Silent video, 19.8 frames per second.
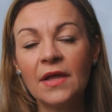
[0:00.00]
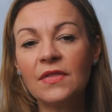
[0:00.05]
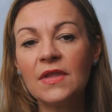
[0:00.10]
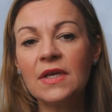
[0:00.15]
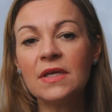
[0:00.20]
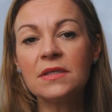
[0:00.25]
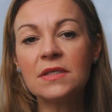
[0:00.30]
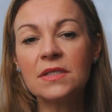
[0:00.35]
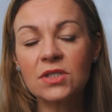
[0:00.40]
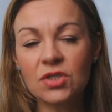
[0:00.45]

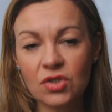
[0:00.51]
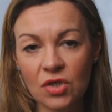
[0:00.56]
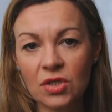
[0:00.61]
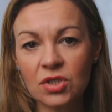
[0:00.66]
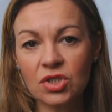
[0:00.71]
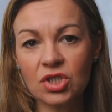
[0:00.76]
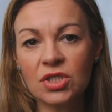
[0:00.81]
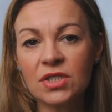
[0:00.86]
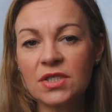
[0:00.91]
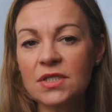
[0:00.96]
The
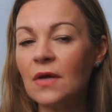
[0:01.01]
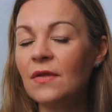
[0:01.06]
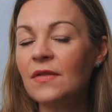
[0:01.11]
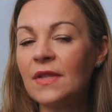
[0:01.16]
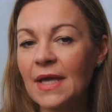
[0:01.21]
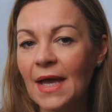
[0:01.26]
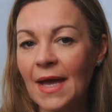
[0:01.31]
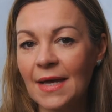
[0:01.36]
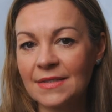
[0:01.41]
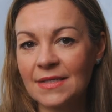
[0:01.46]
instructions on
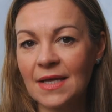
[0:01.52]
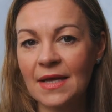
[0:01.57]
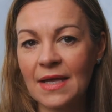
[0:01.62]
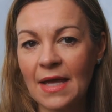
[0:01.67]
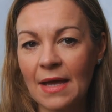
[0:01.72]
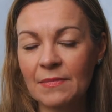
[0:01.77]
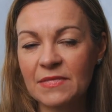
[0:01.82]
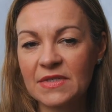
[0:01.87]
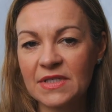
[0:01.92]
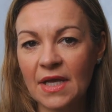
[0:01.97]
the As I
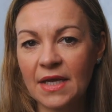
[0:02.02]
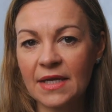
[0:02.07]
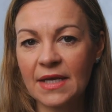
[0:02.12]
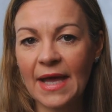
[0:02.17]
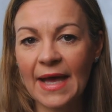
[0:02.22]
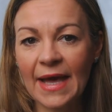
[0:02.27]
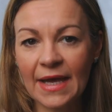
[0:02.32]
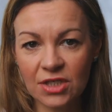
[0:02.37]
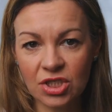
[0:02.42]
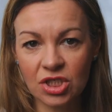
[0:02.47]
Am site
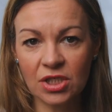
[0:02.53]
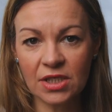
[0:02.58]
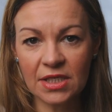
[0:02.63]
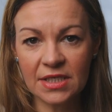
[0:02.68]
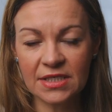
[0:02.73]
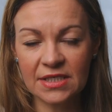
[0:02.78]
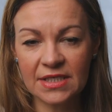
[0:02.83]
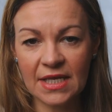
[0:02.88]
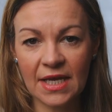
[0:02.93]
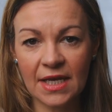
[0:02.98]
actually
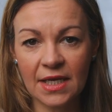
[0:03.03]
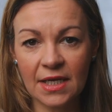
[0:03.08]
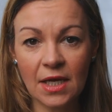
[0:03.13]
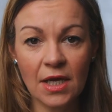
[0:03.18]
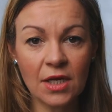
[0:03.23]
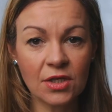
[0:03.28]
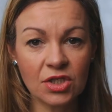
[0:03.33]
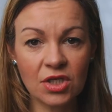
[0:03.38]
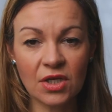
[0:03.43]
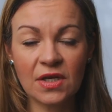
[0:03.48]

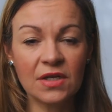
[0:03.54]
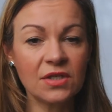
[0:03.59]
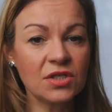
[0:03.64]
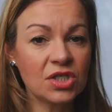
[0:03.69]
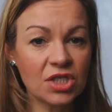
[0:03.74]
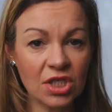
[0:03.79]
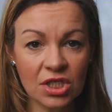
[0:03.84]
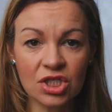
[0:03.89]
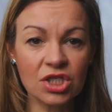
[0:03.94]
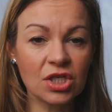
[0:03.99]
say to
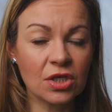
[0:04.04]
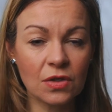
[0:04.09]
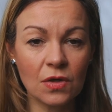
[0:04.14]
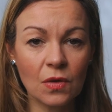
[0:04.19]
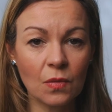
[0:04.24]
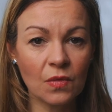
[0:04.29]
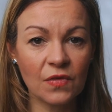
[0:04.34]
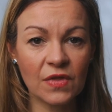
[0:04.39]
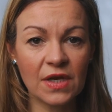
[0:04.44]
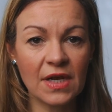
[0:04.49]
condition
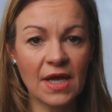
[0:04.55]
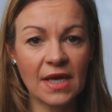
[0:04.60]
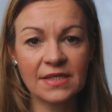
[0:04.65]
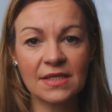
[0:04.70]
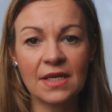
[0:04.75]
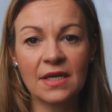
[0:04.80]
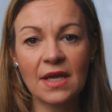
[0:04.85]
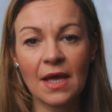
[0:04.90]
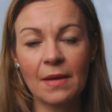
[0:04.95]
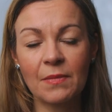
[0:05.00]
with an As
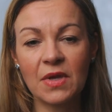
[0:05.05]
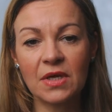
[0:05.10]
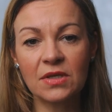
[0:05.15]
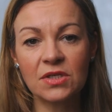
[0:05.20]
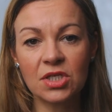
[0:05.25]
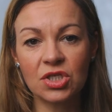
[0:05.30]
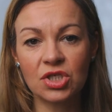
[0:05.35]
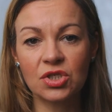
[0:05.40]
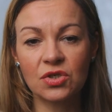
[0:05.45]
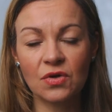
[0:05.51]
I Am
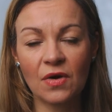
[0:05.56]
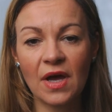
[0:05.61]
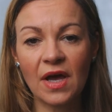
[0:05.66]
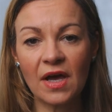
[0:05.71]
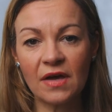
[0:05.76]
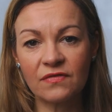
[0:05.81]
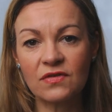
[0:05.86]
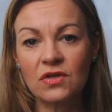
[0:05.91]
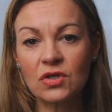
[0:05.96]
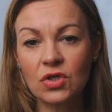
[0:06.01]
conditioner
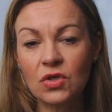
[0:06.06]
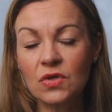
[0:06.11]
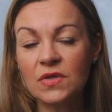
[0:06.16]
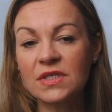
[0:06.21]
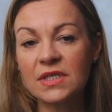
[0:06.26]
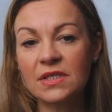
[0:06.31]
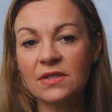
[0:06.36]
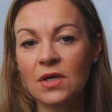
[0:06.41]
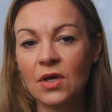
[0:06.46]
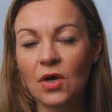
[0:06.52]
after
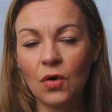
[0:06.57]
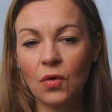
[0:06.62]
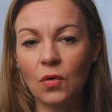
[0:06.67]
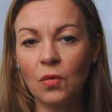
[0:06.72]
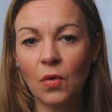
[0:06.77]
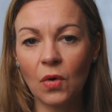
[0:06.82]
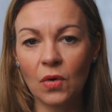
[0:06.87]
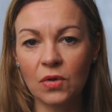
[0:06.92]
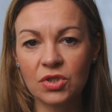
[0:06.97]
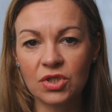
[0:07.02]
using the
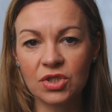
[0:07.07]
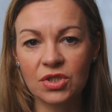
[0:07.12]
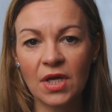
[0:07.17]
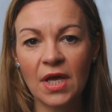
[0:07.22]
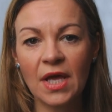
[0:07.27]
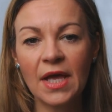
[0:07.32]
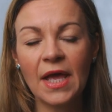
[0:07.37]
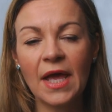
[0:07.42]
co-wash.